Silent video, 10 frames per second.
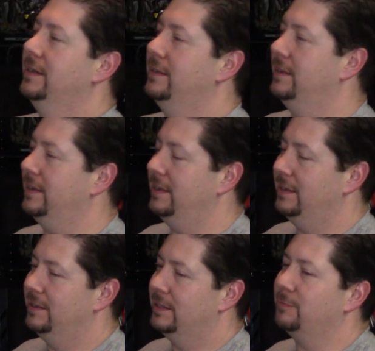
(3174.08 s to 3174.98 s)

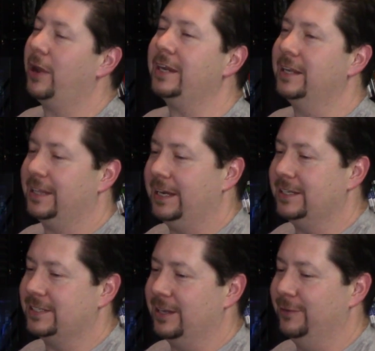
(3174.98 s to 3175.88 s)
The pregnant lady
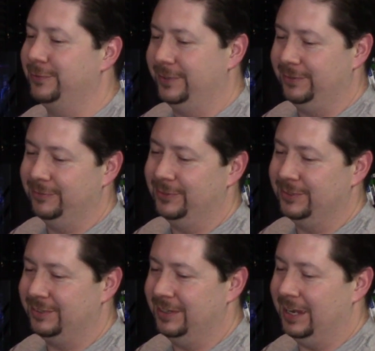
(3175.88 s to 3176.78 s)
stuff,
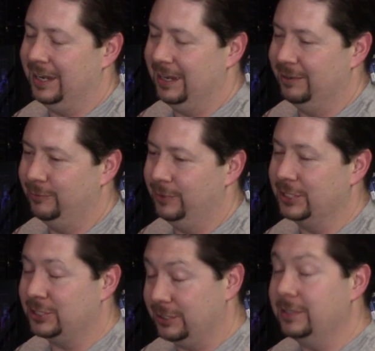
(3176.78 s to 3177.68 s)

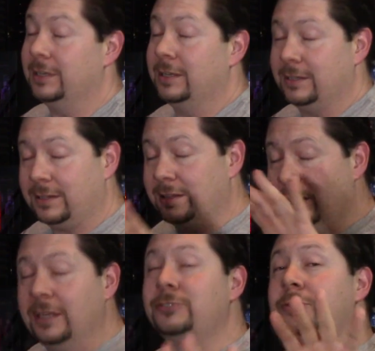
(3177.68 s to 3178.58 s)
which
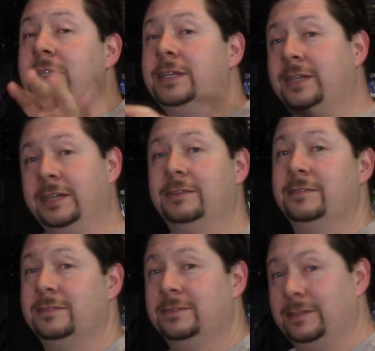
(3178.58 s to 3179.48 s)
literally...
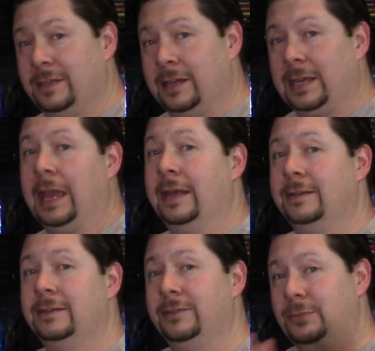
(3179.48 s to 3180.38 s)

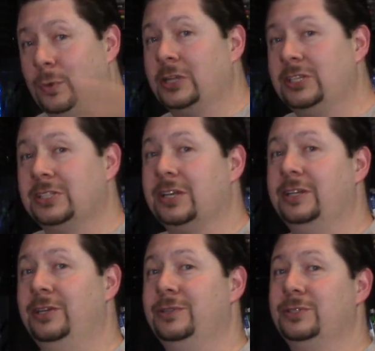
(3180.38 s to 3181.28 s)
Again, if you're watching this on
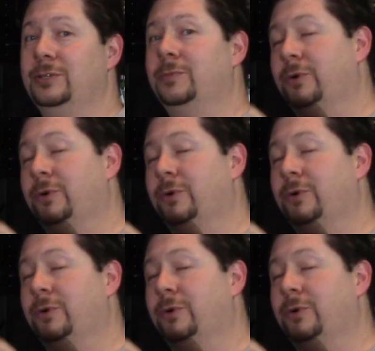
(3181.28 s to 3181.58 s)
YouTube